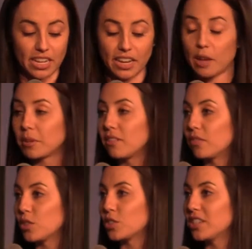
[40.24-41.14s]
in app
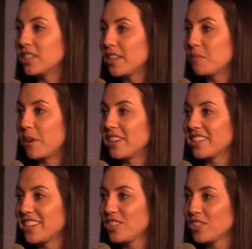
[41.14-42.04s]
conversions and
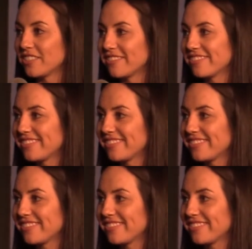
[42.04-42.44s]
monetization.